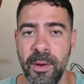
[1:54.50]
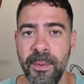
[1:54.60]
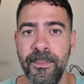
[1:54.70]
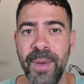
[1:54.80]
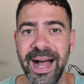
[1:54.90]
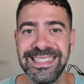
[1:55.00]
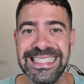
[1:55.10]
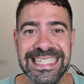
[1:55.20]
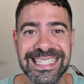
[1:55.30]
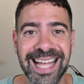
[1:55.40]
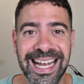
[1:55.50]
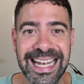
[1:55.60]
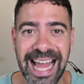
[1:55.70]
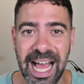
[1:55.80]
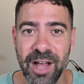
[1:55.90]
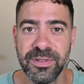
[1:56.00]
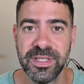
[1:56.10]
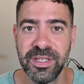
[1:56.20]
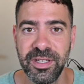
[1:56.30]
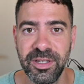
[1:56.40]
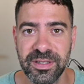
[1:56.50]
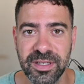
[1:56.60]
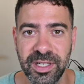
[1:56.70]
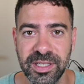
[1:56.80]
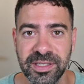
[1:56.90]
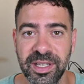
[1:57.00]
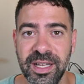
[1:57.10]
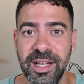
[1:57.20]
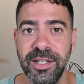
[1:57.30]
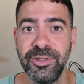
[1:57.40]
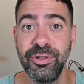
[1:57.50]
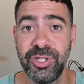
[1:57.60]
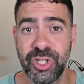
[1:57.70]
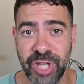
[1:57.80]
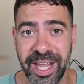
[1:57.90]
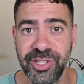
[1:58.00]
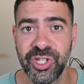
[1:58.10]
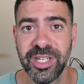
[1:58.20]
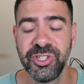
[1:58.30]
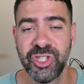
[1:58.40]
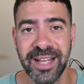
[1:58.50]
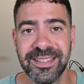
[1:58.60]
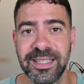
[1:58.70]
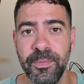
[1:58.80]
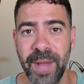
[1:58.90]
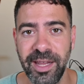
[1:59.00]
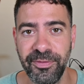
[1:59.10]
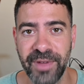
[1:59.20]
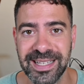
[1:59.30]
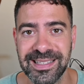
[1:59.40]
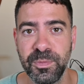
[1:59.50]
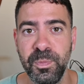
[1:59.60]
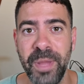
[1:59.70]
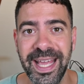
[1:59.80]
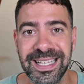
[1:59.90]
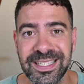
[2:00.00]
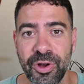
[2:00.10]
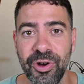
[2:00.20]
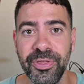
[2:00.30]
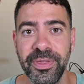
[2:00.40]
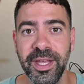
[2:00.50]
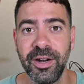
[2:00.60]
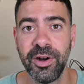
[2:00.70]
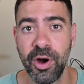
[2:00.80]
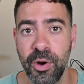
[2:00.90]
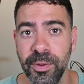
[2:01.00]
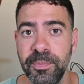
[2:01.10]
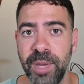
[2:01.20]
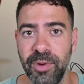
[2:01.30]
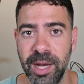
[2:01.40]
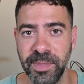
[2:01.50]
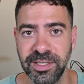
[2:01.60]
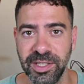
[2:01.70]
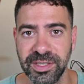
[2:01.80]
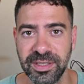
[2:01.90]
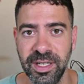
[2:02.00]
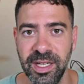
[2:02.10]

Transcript: but it allows users to change and adjust the manifest based on their own parameters.